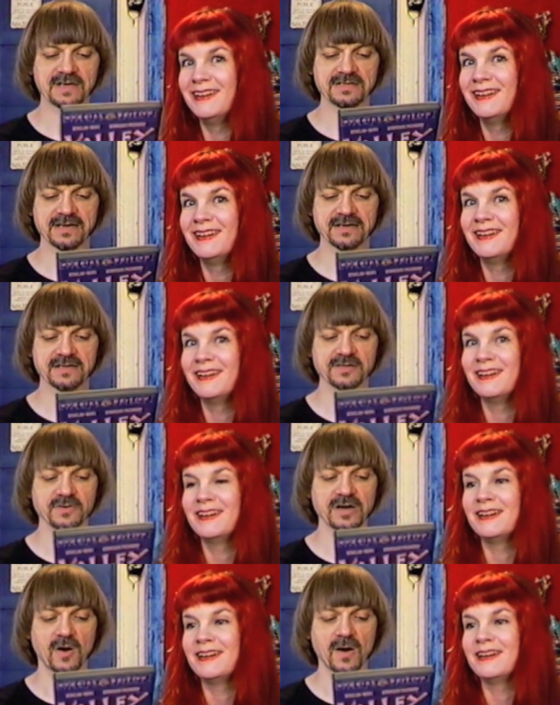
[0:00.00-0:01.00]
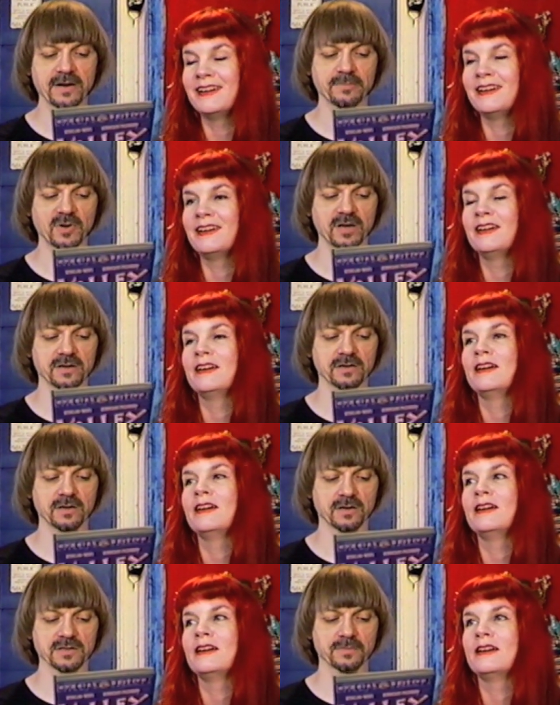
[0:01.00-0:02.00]
Speaker 1: It says 83 on it, but
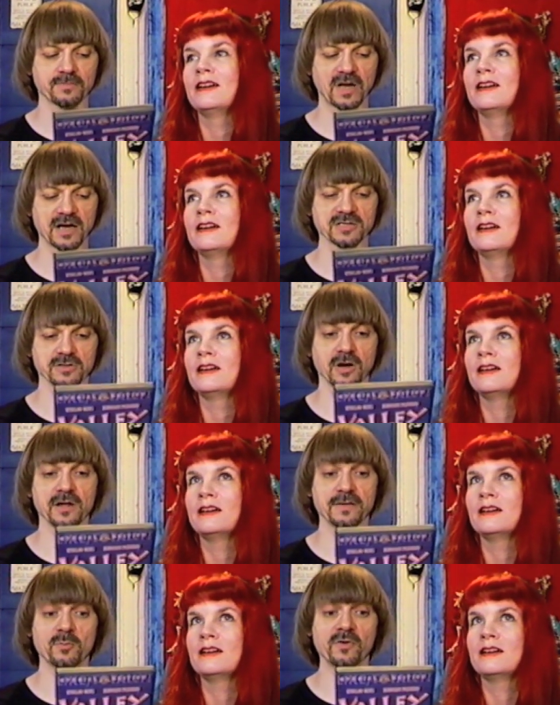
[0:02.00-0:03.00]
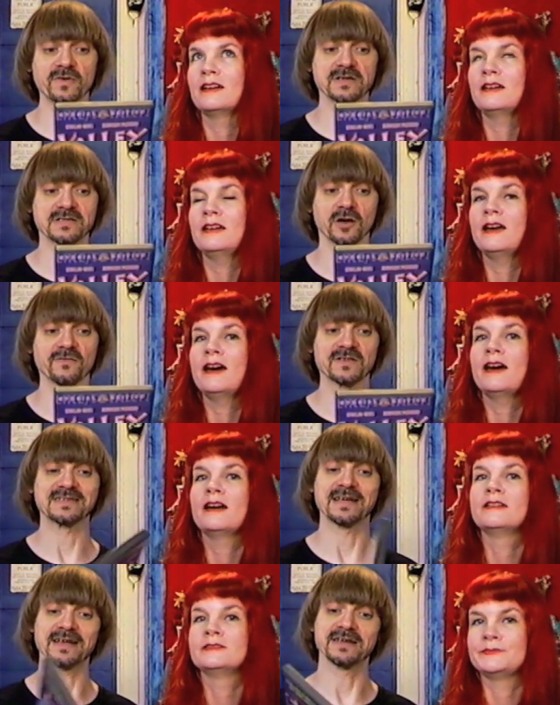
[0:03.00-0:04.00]
on the actual on the movie itself, yeah. it
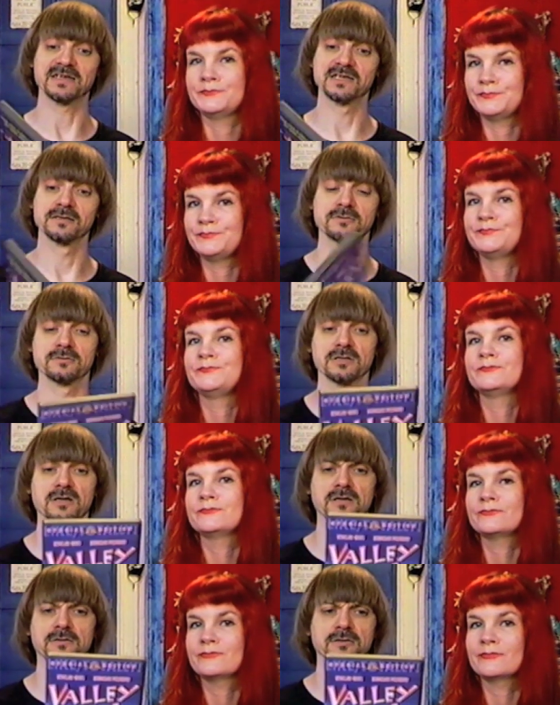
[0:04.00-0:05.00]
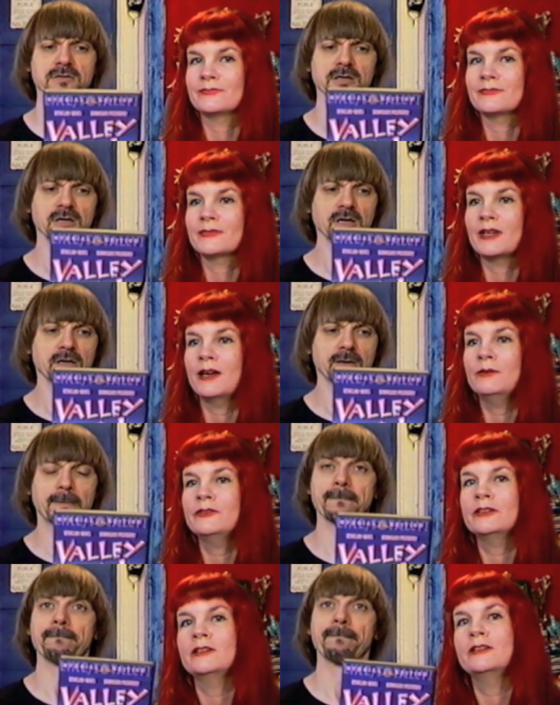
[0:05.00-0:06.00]
said 82. Yeah.
Speaker 2: I
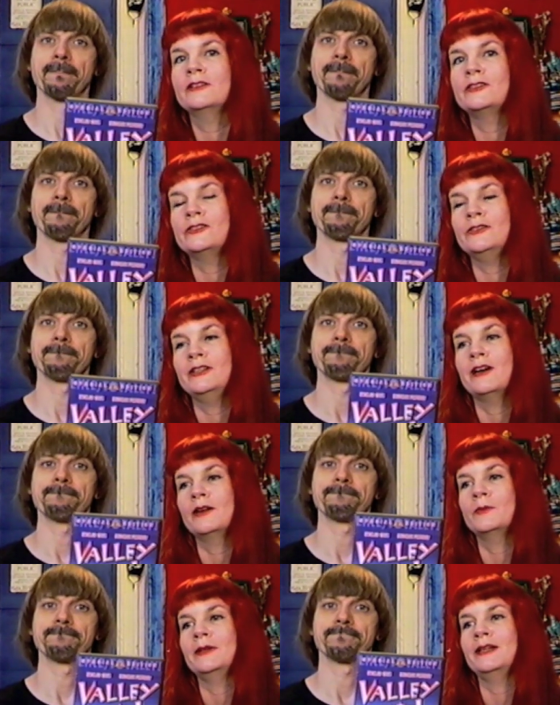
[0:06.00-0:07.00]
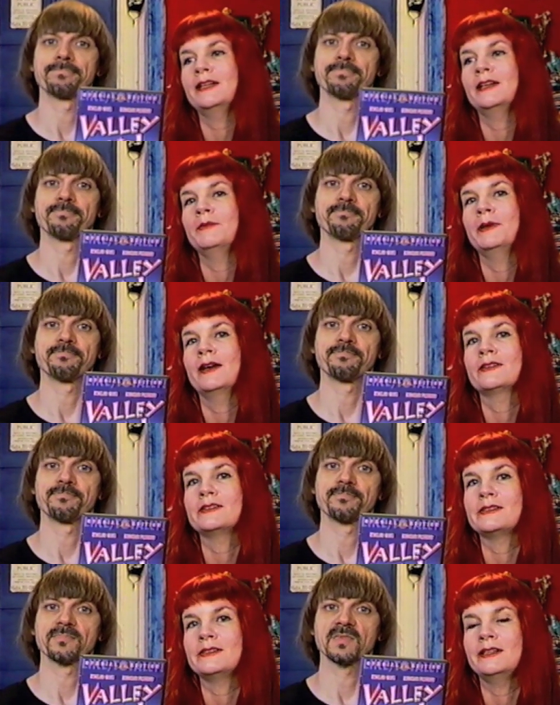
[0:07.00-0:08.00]
was a little too young when it came out
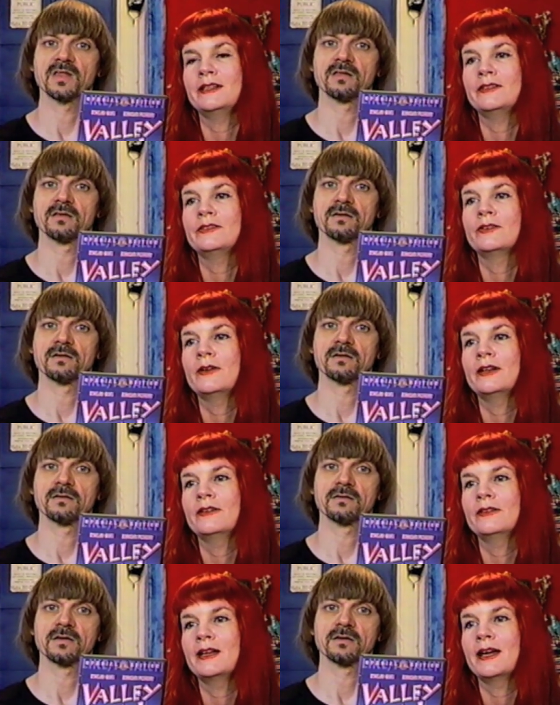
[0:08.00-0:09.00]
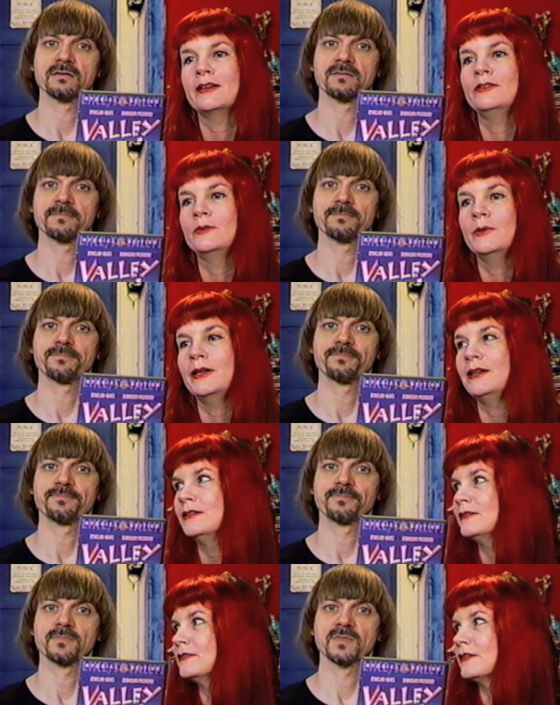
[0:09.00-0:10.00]
to see it, so I only had to
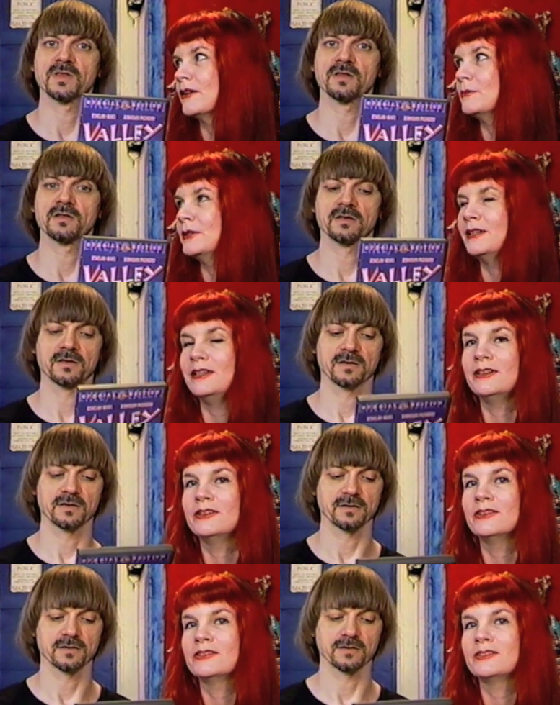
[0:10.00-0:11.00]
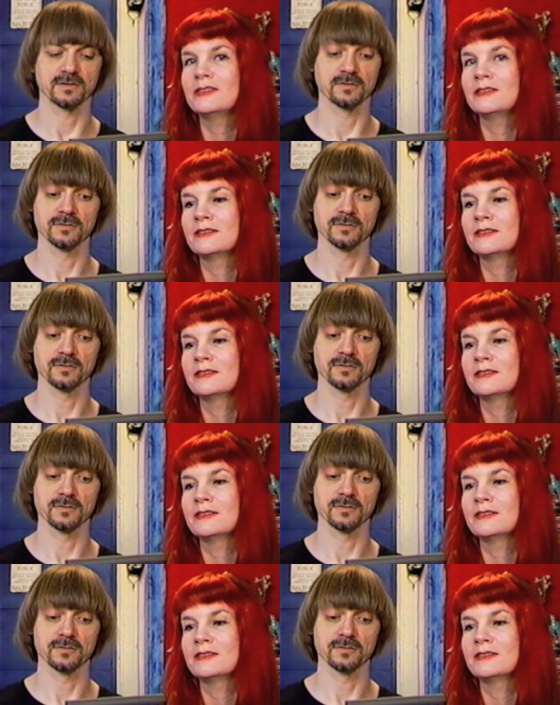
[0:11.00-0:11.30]
wait how many years?